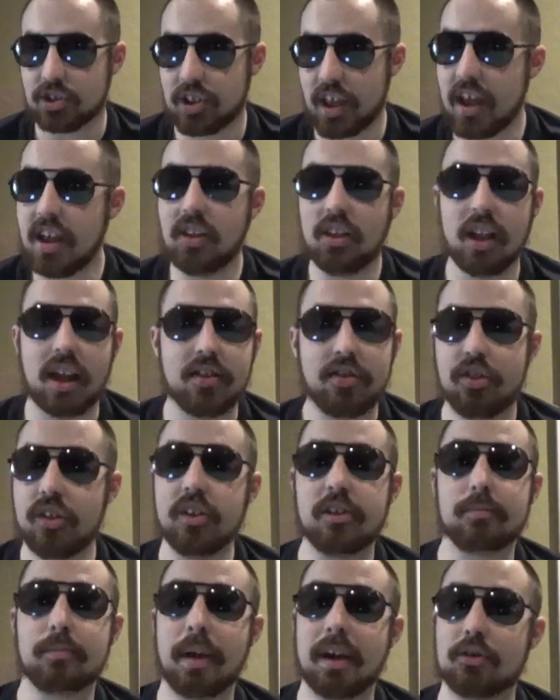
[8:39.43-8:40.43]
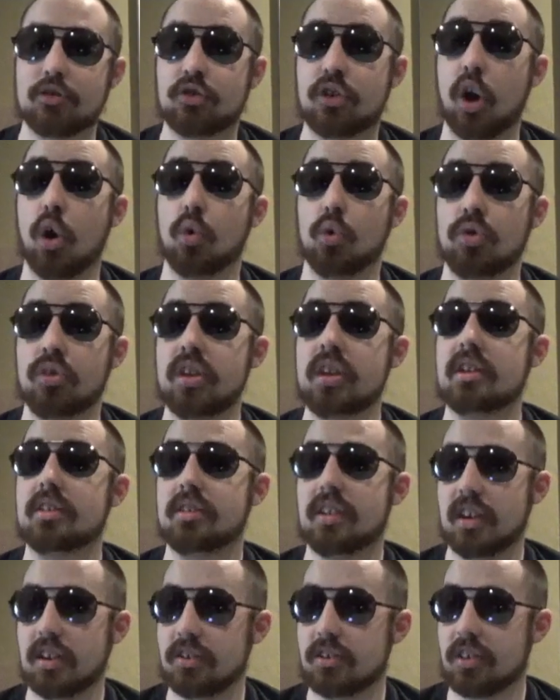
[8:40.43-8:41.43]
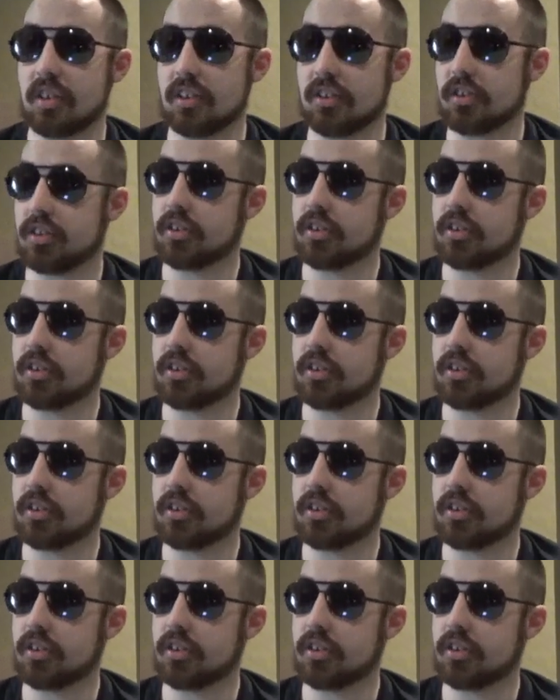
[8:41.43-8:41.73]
They let this match go the distance.